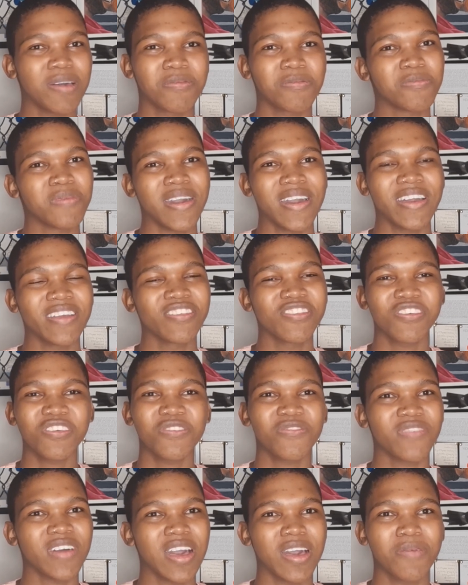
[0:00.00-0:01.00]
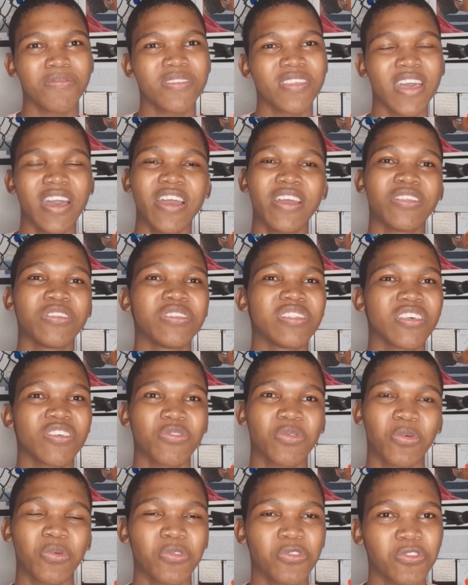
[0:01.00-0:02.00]
man, just vibes. And there's
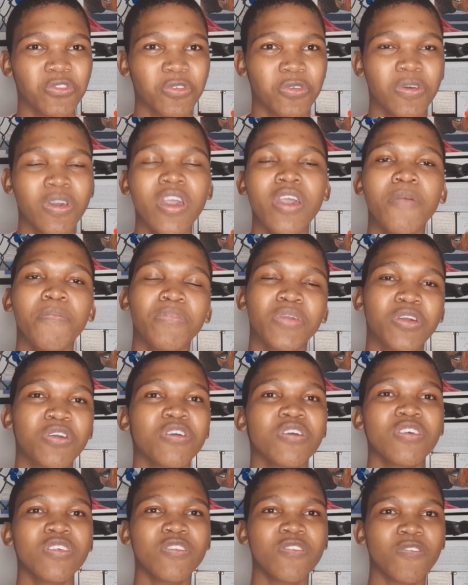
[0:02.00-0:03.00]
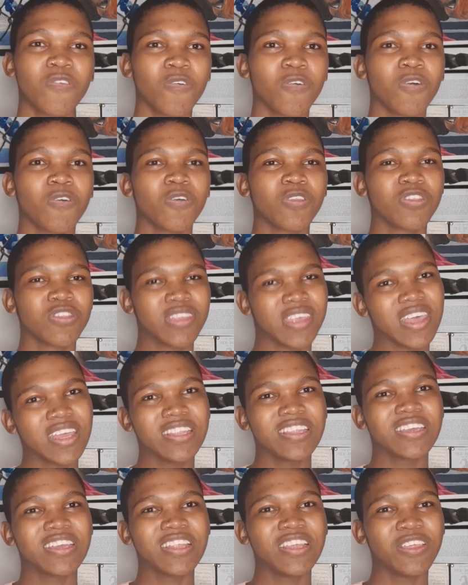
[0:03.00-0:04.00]
also, because
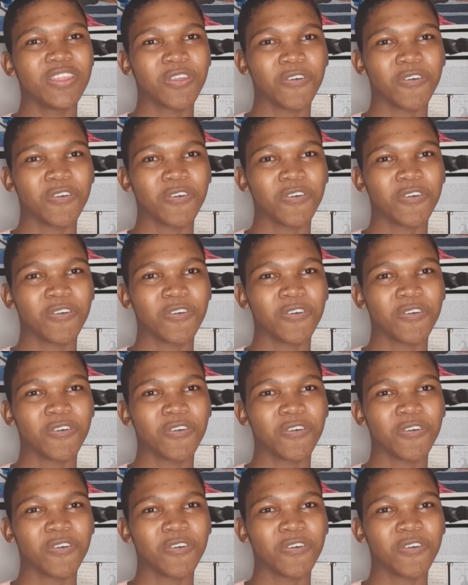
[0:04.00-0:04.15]
technically the